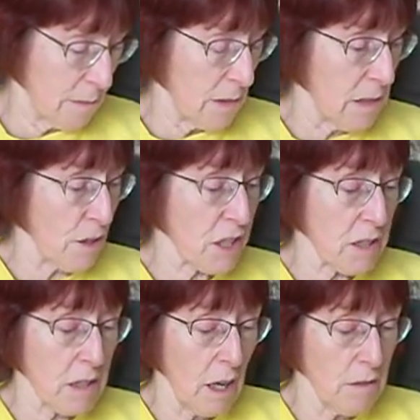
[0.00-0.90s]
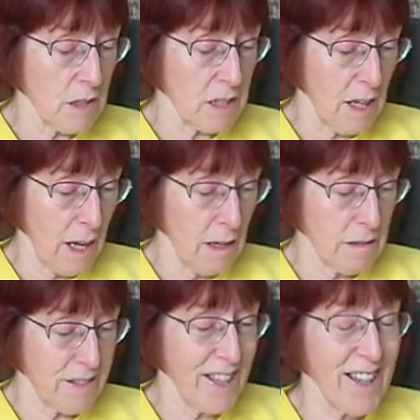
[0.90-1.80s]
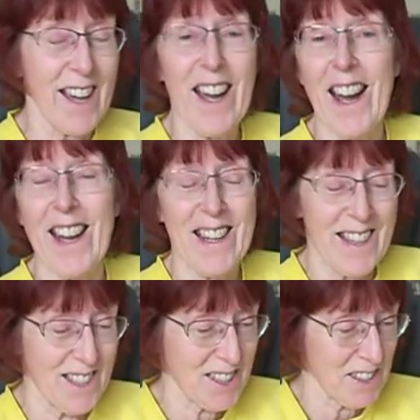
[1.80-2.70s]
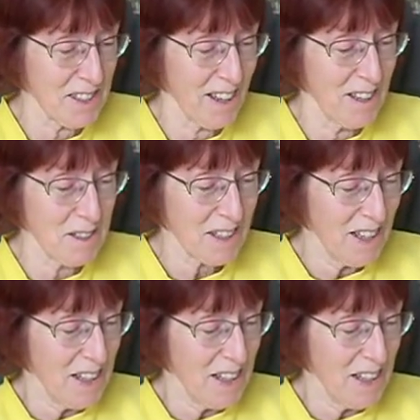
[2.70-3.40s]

Lost the notes now. I lost the notes.